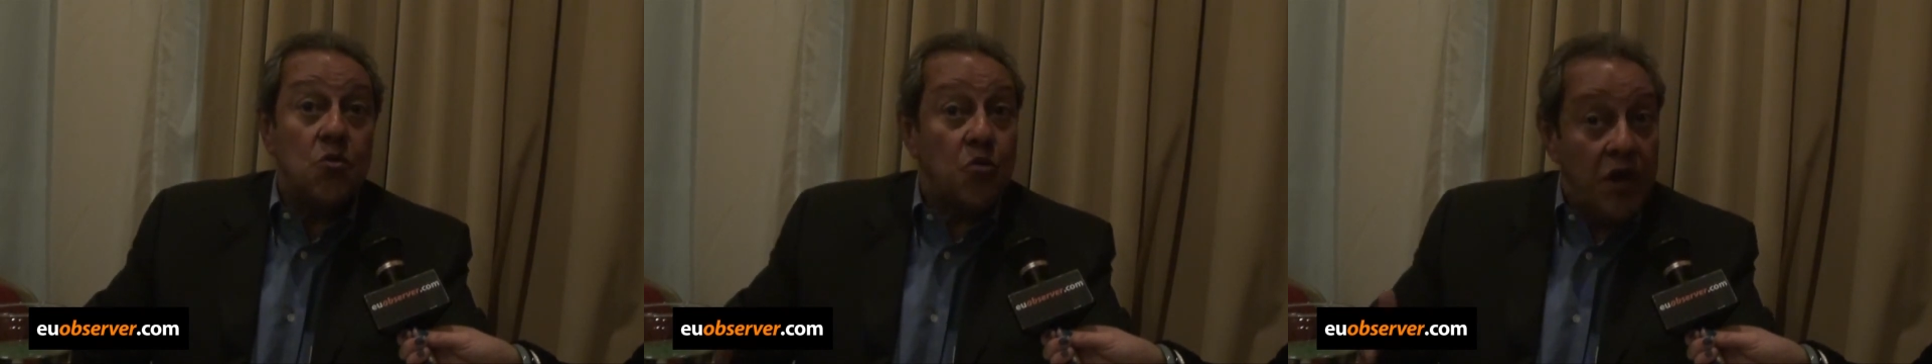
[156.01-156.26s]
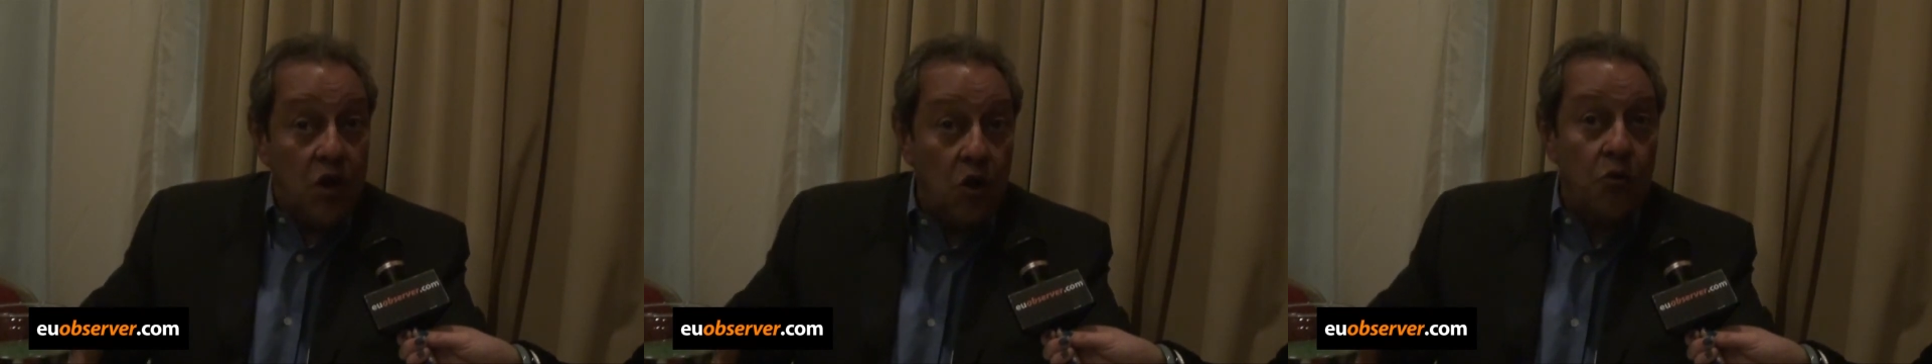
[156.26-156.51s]

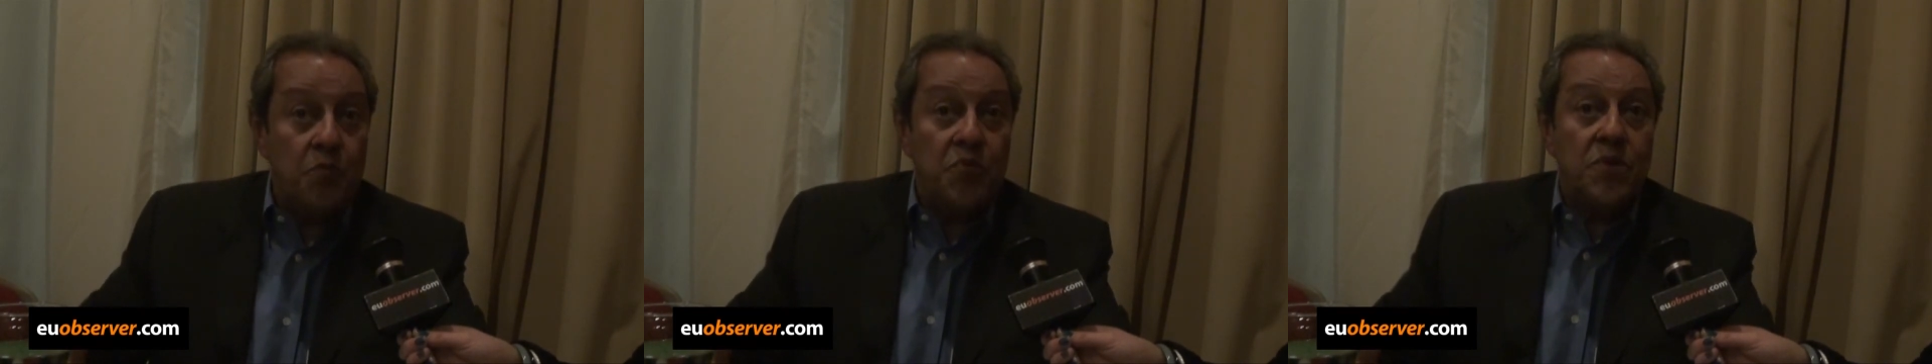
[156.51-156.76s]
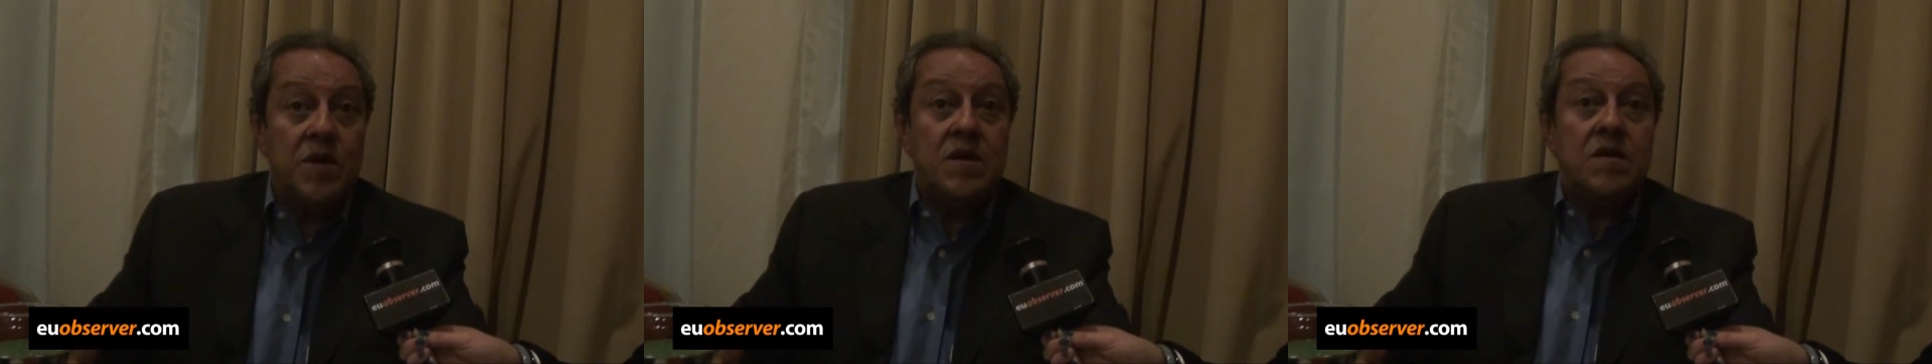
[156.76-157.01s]
We hope
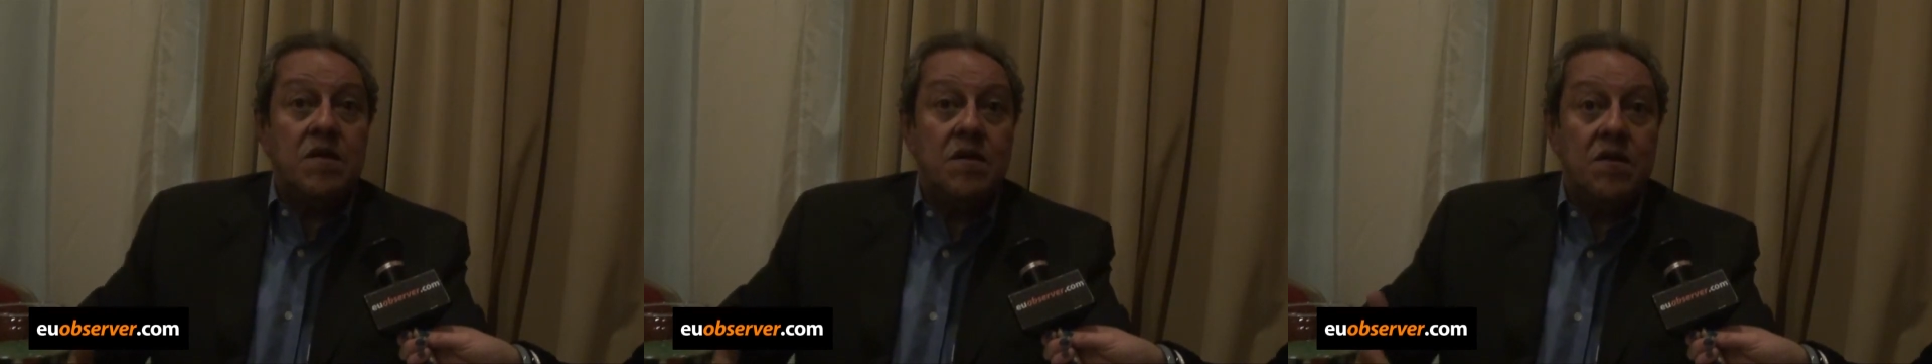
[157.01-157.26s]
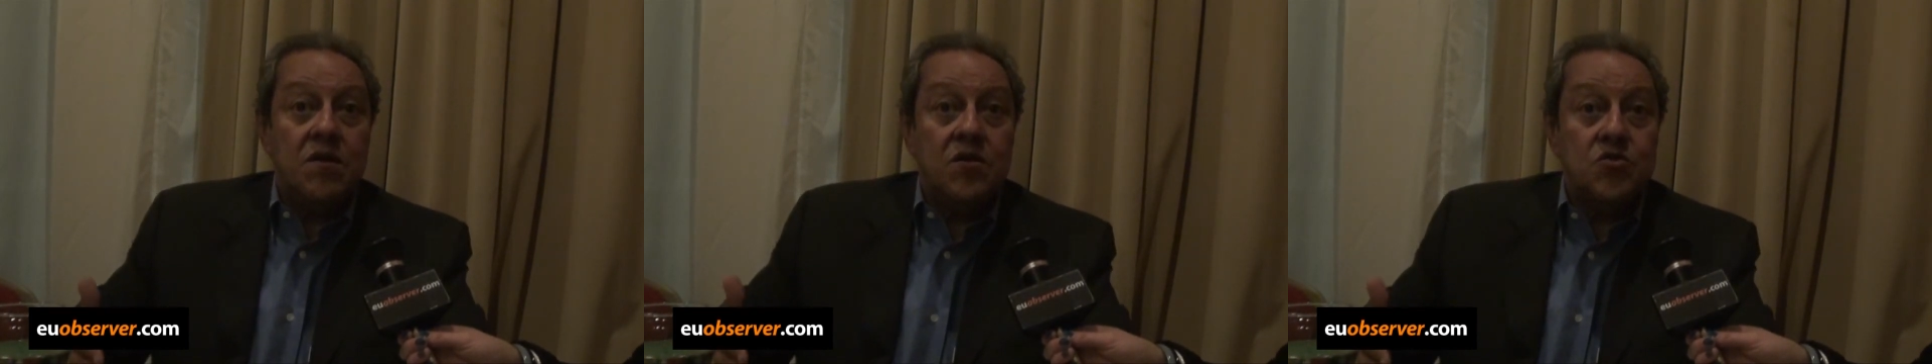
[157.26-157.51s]

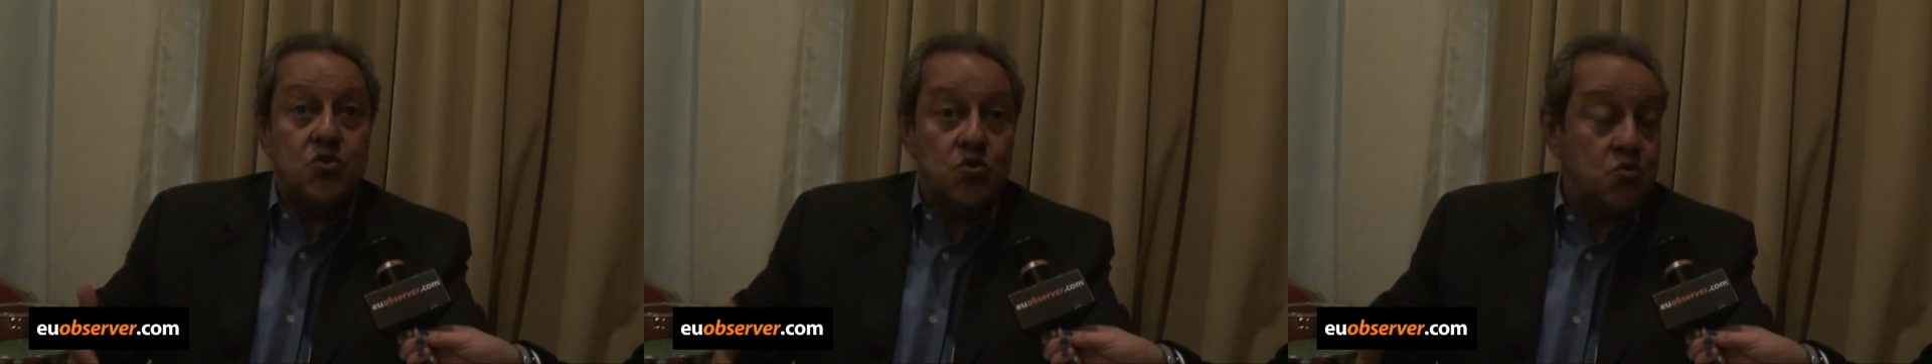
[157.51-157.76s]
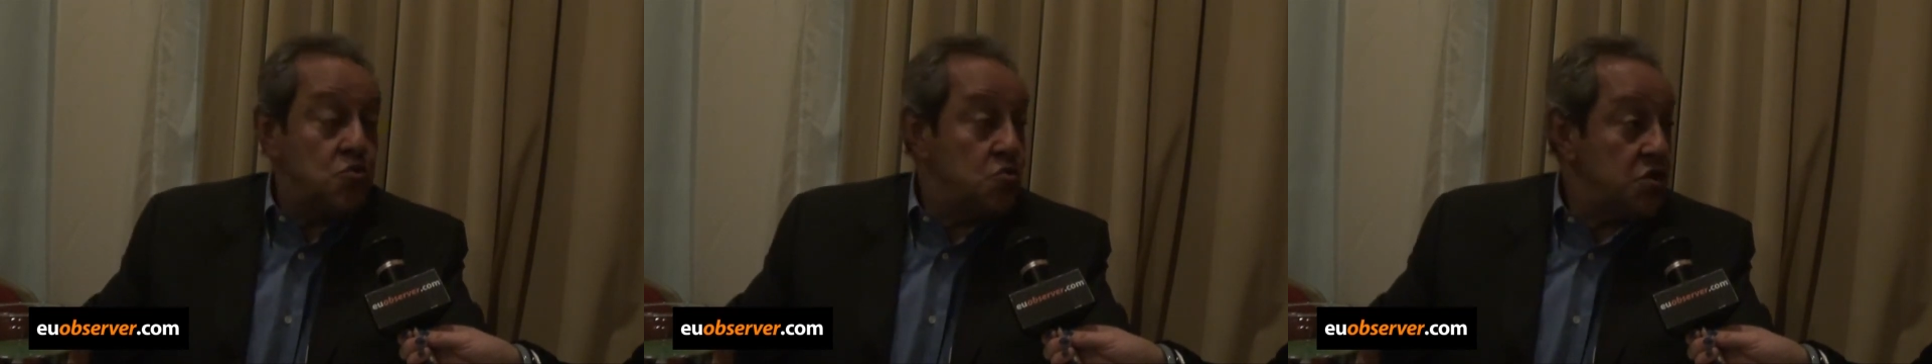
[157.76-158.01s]

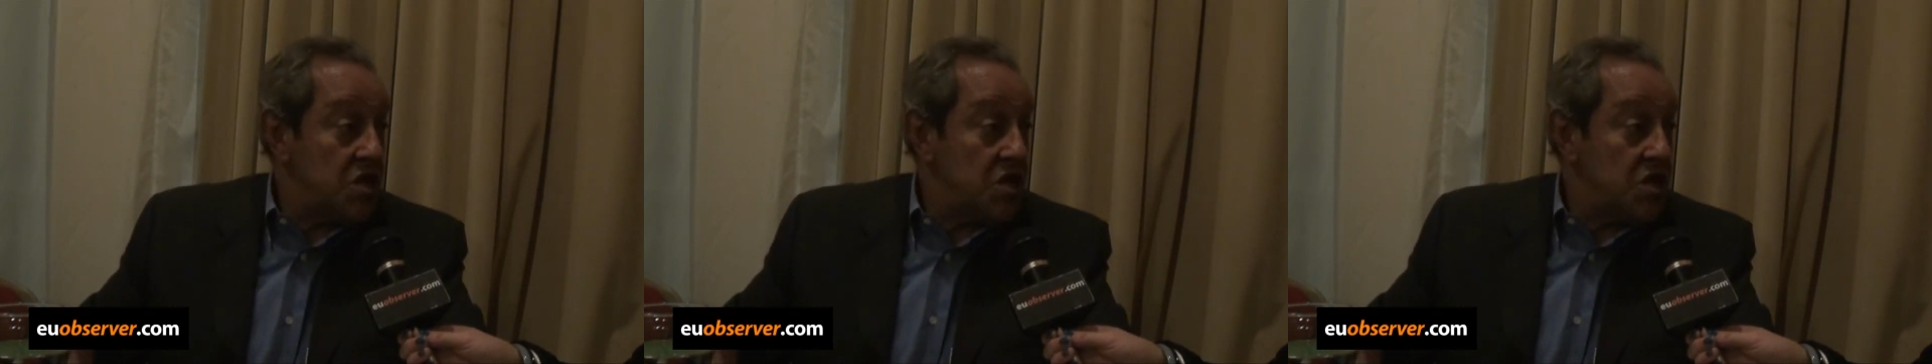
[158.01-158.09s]
to